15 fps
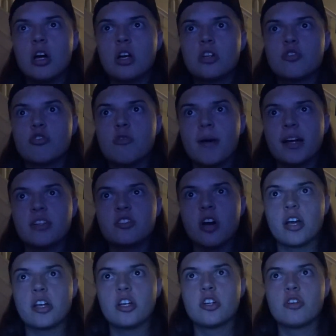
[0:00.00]
Drew
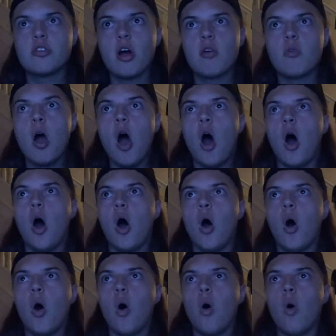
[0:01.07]
McIntyre going to do? No.
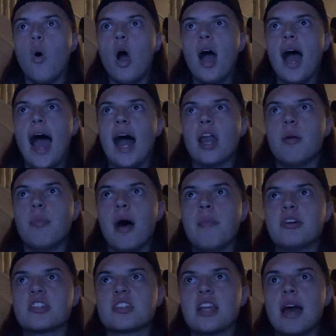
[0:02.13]
Oh,
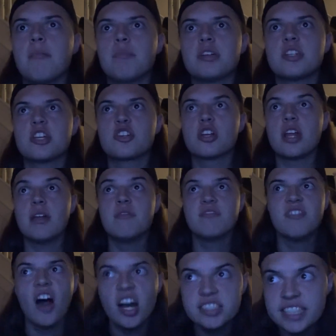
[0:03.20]
Alabama slam position.
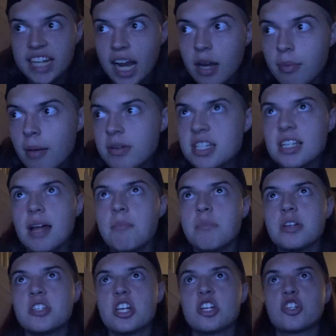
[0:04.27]
Inverted Alabama slam
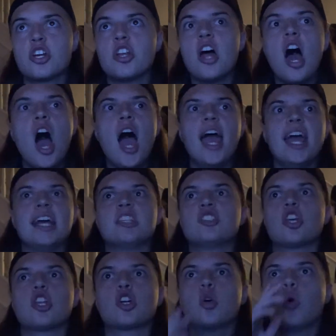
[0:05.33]
position
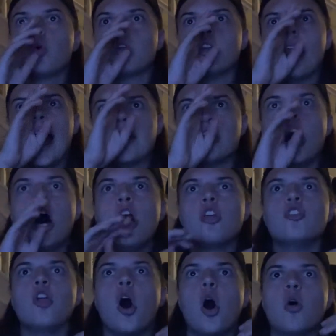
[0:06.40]
into the corner ladder.
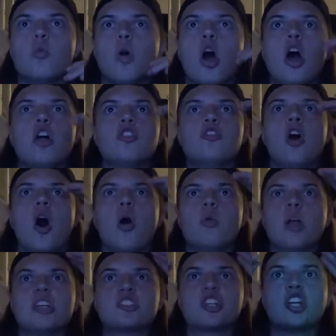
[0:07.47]
No, no,
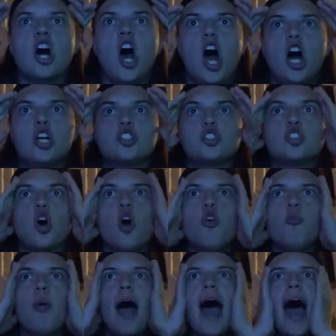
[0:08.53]
that's going to hurt so
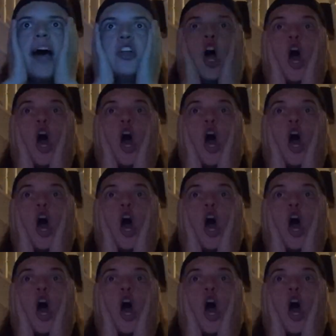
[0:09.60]
bad.